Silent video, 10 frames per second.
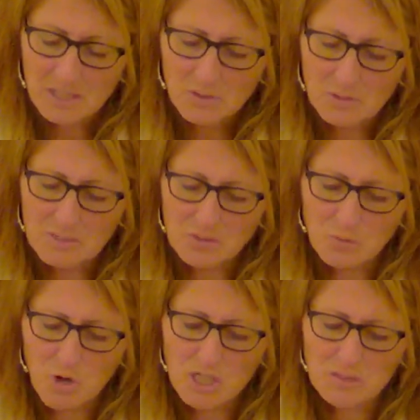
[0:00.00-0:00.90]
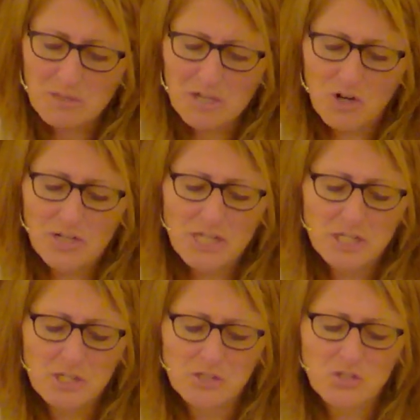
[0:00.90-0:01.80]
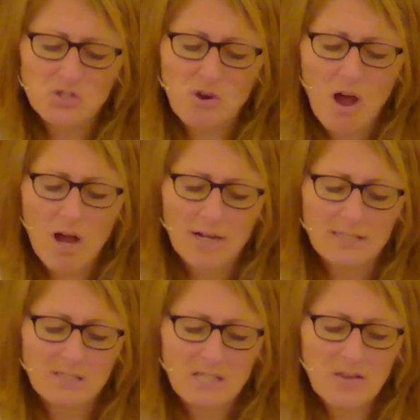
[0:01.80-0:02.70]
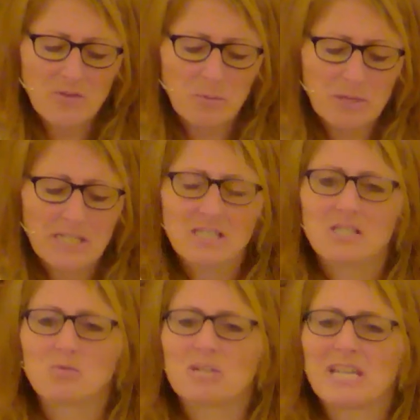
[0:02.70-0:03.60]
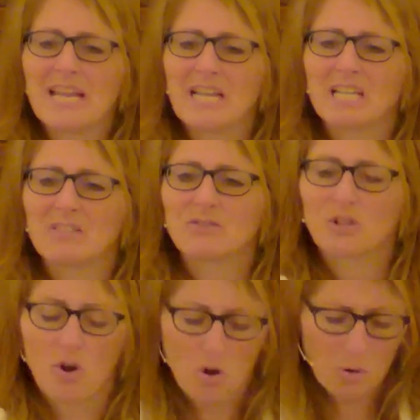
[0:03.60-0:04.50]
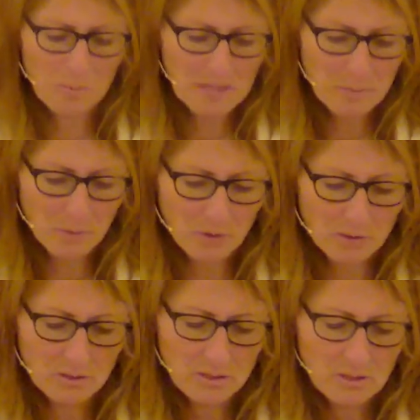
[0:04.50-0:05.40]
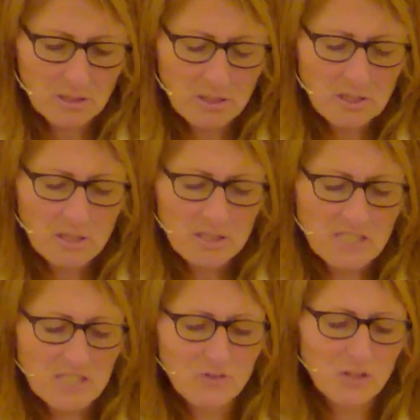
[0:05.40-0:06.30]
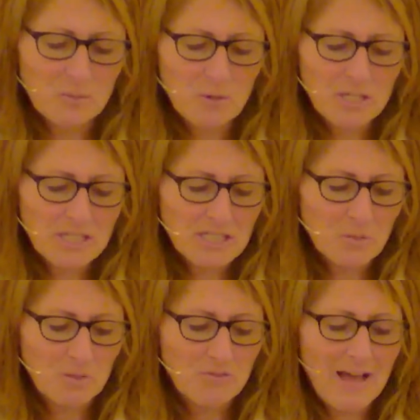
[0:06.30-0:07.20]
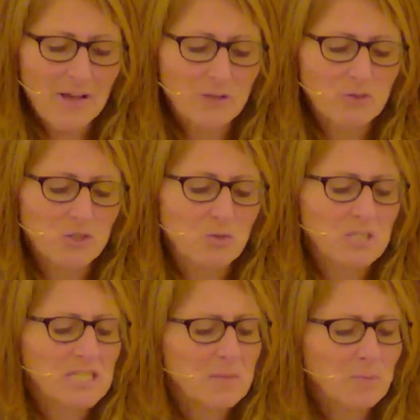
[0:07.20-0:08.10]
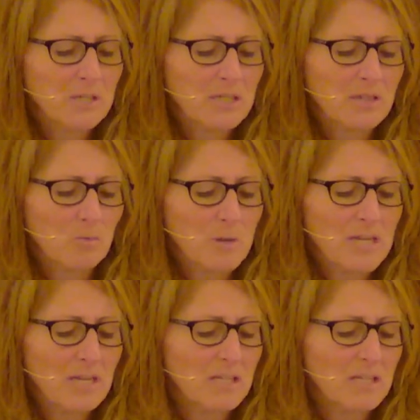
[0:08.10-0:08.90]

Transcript: We must work to make our nation as strong and safe a place as we can for all people. The civil liberties that we value so deeply, that we